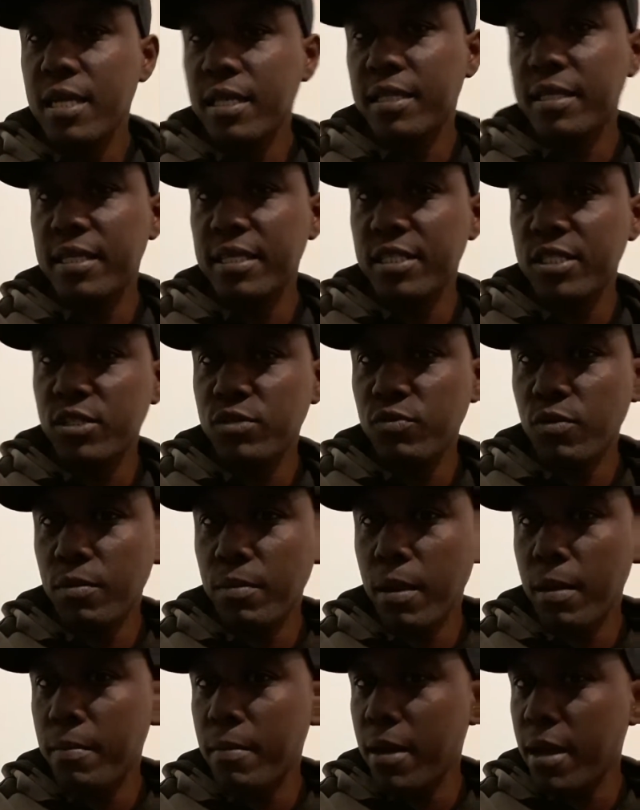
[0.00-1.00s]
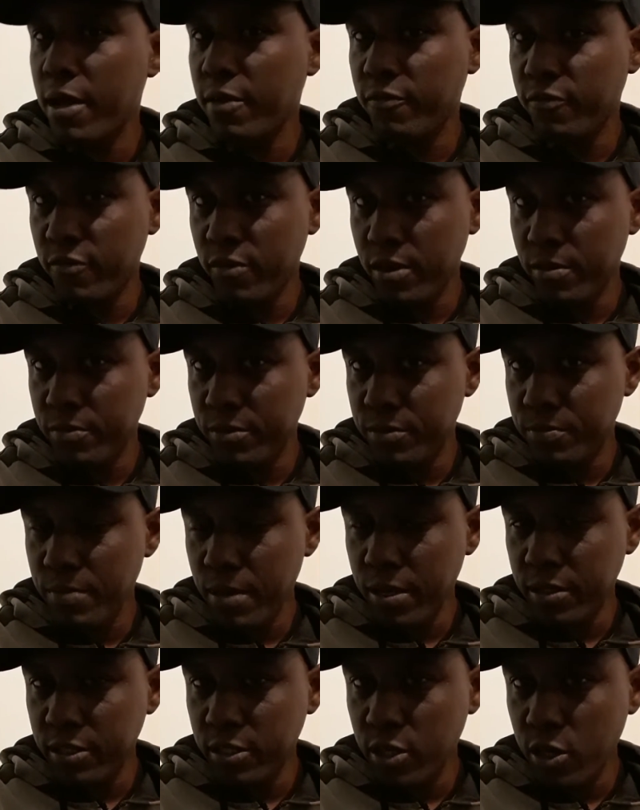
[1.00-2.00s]
this is where my mind frame is
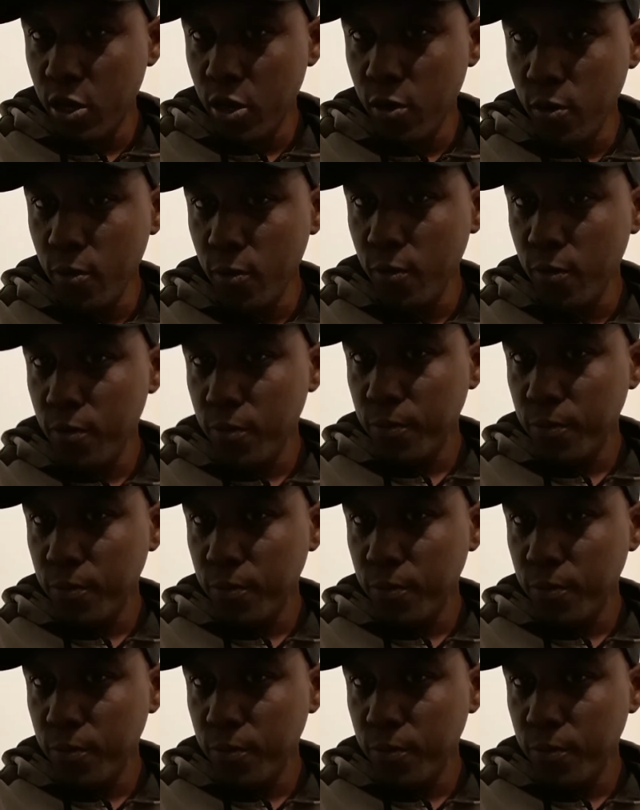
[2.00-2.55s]
about to go